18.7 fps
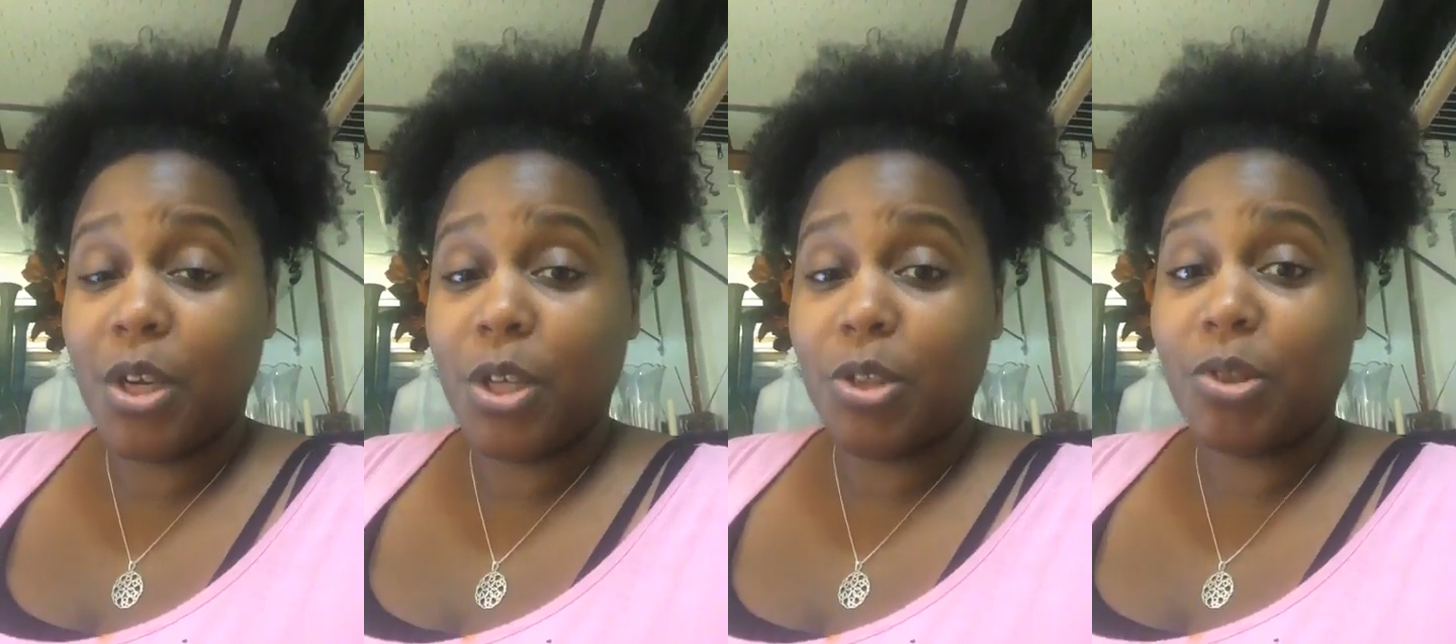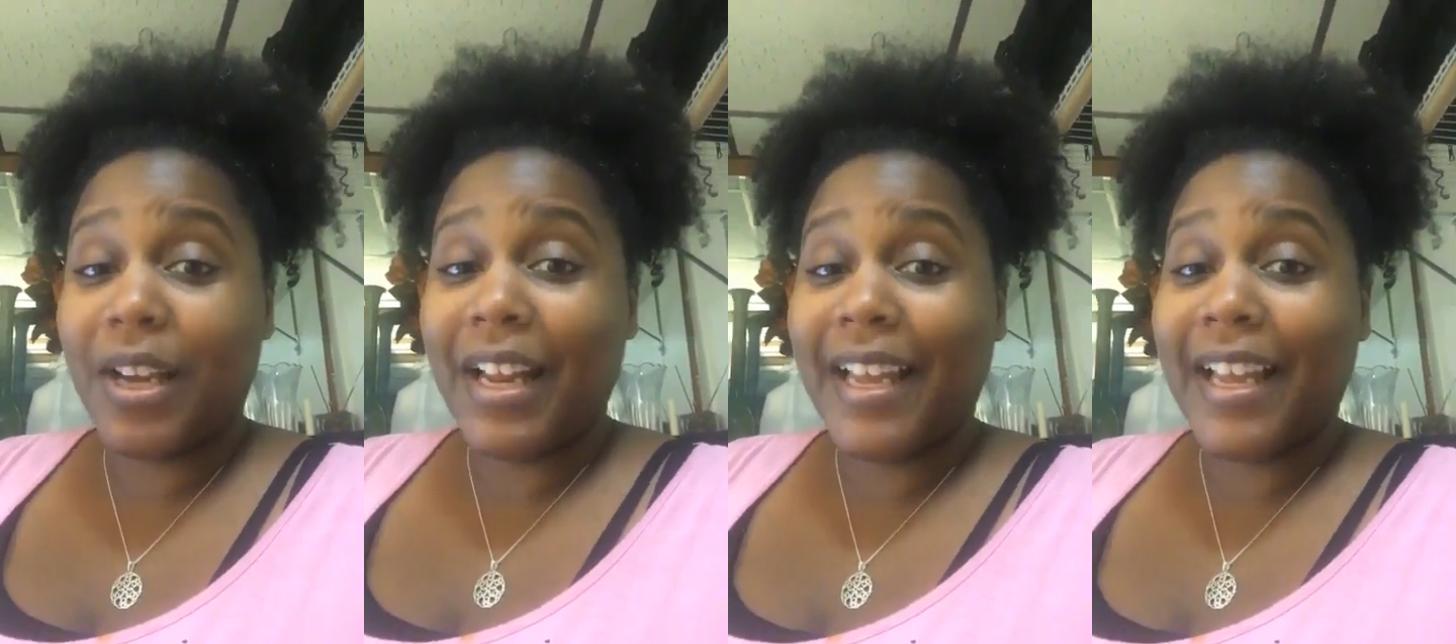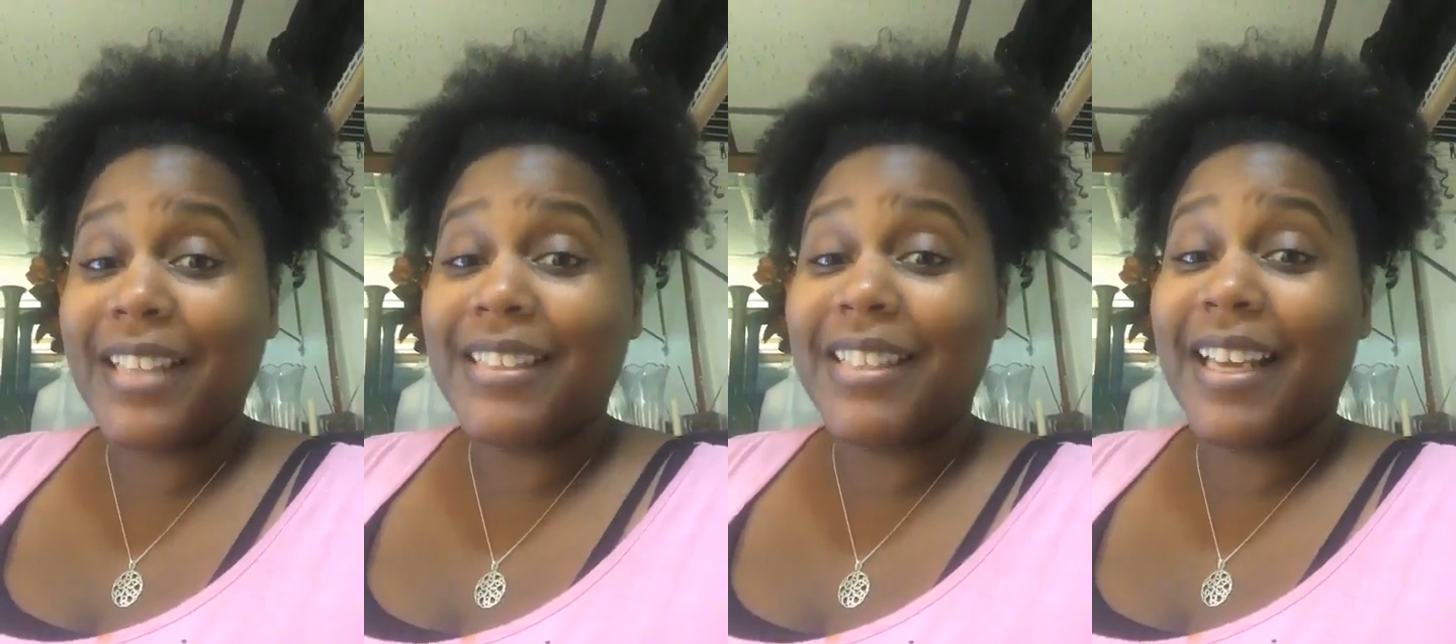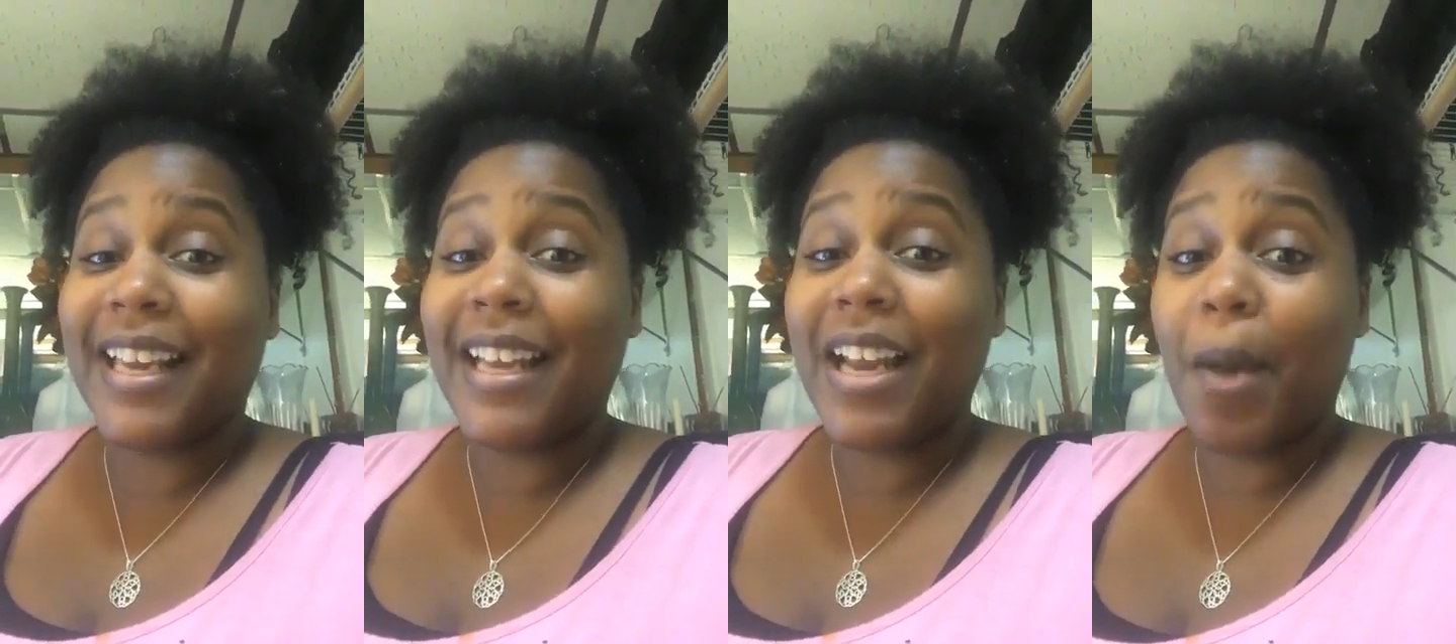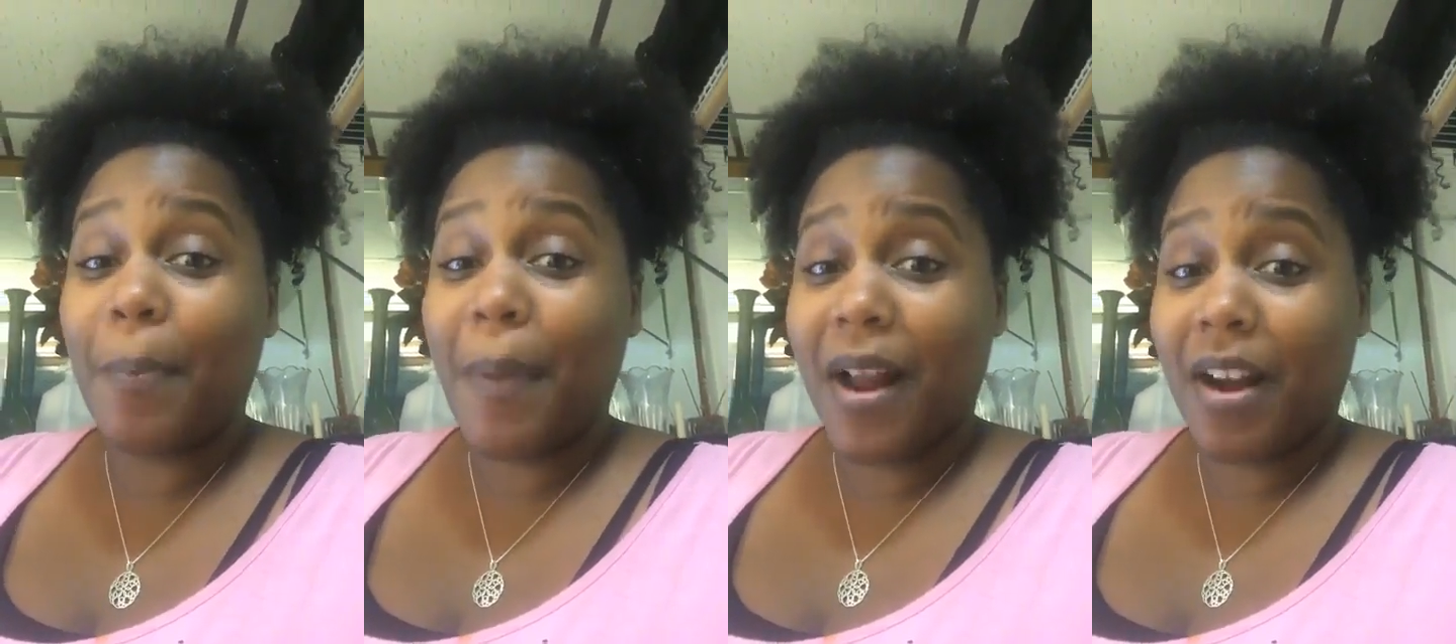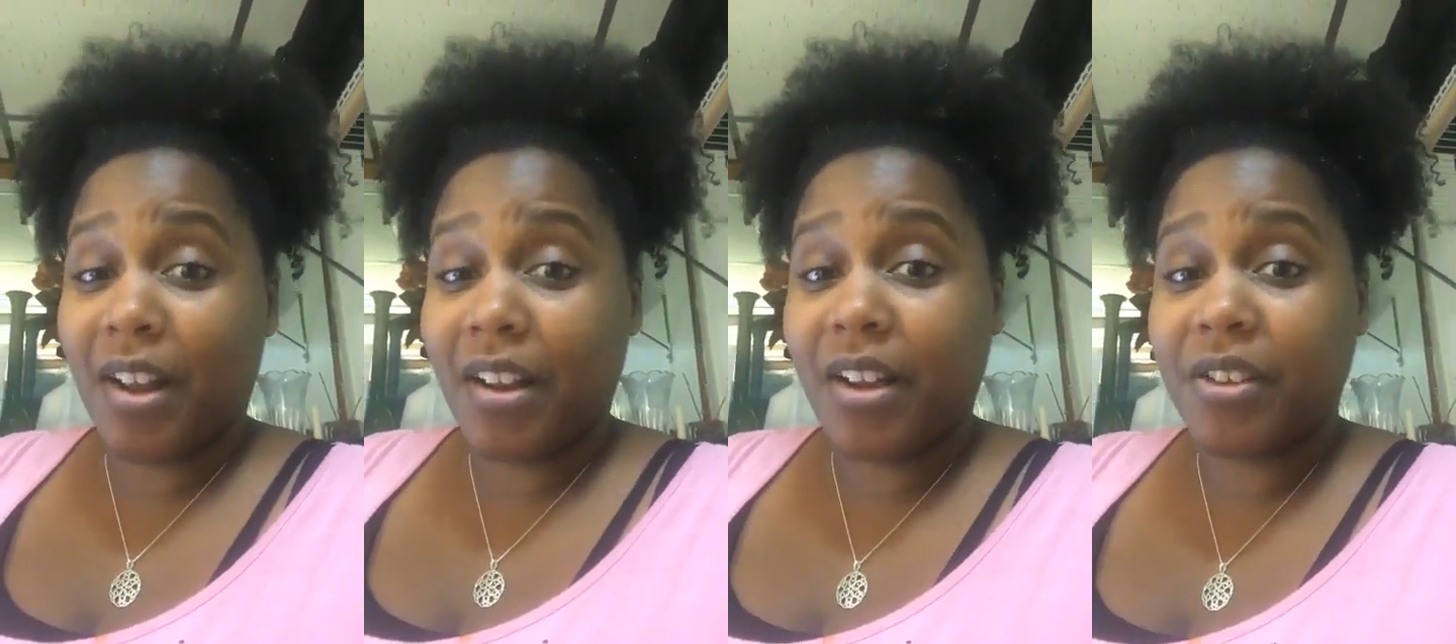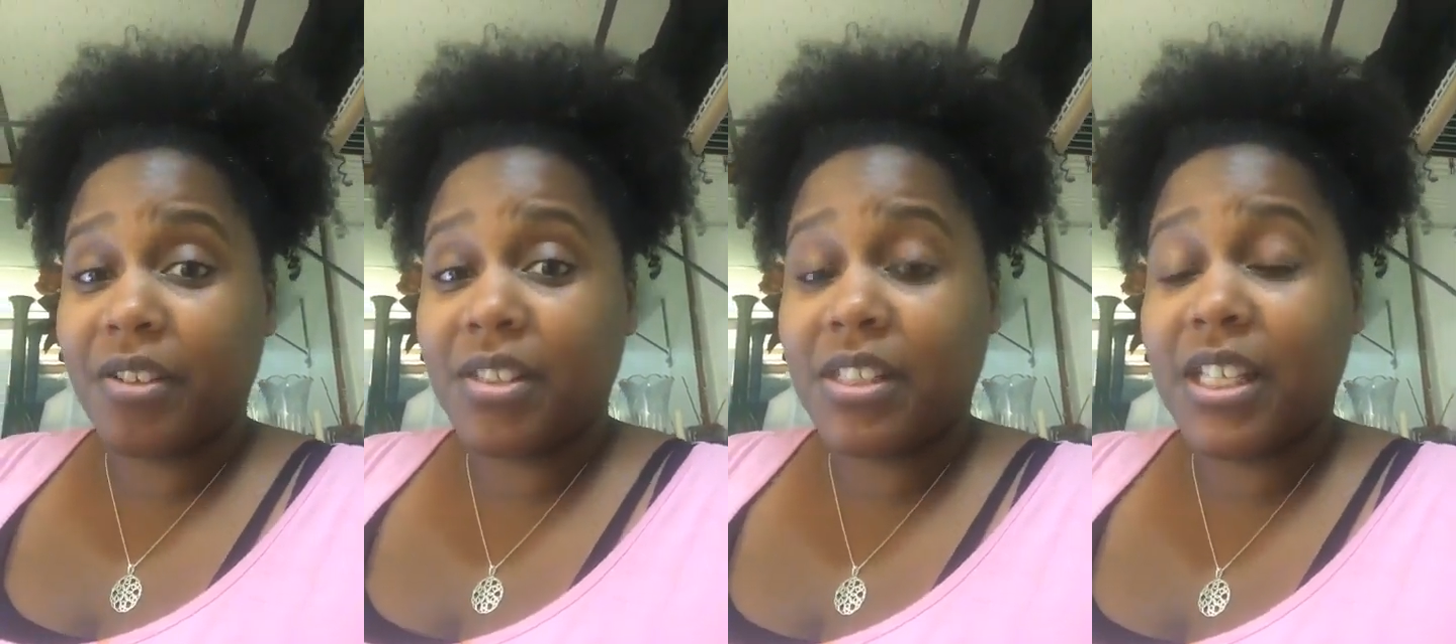Do they get to get up out of
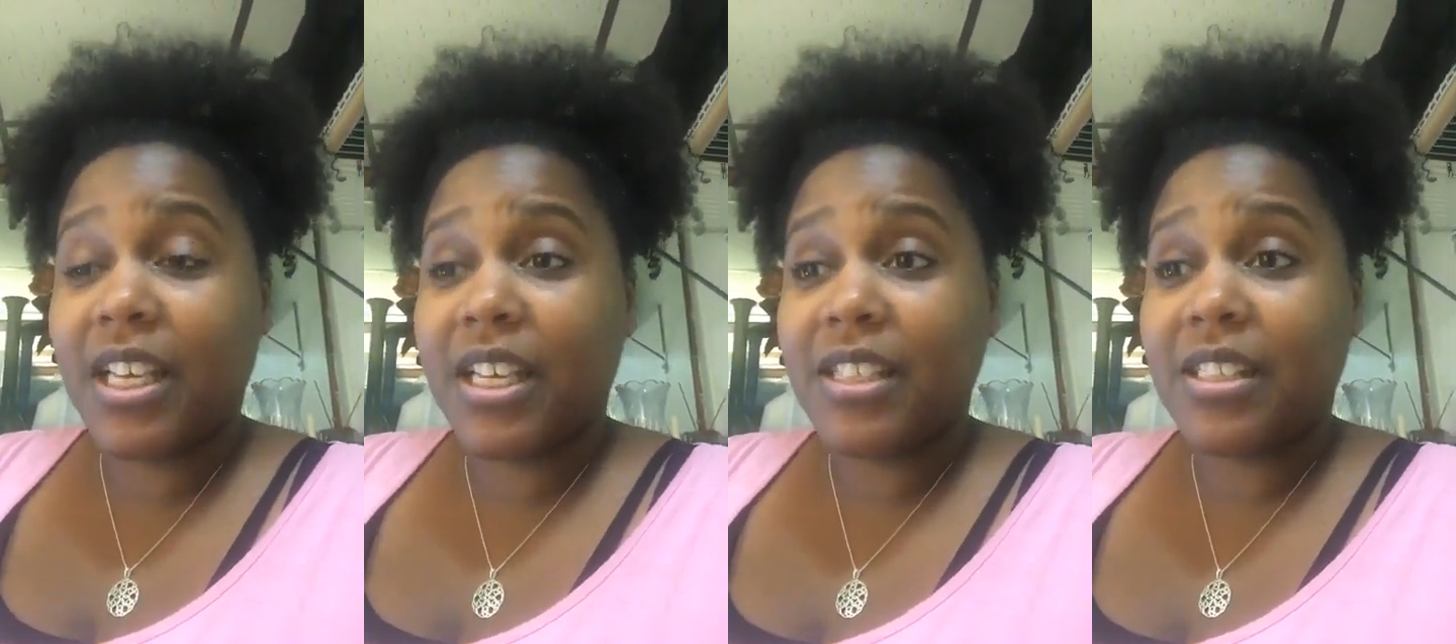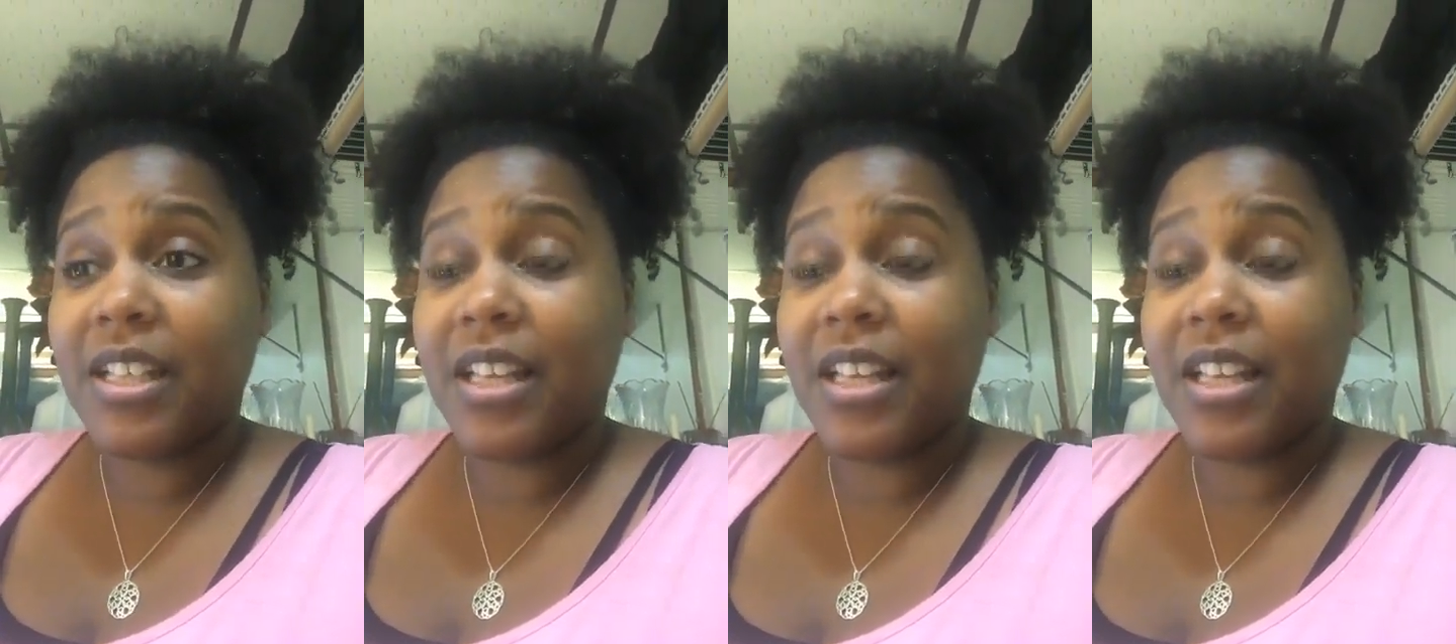their seats